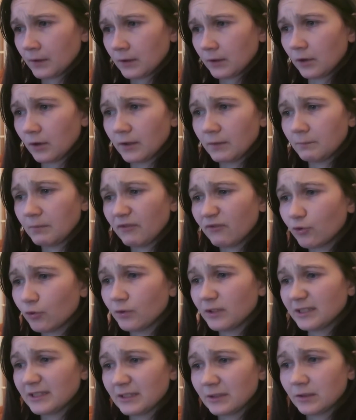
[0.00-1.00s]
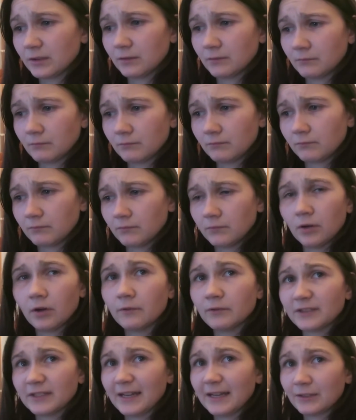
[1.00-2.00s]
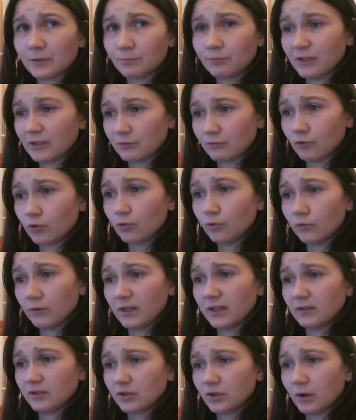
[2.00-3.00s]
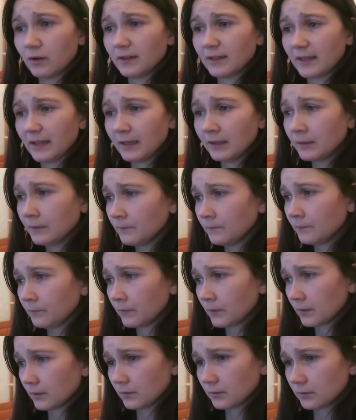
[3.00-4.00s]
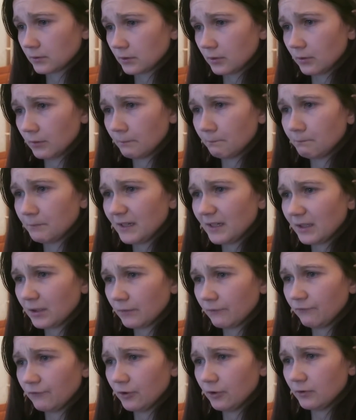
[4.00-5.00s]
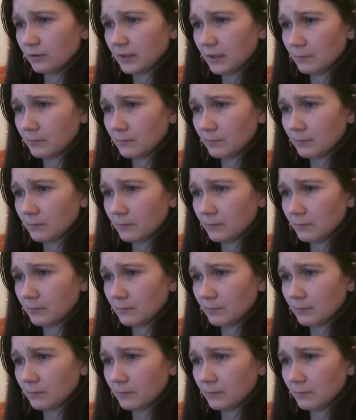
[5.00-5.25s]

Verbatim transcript: like before it didn't, obviously I had to press record and start again, so I'm a bit confused.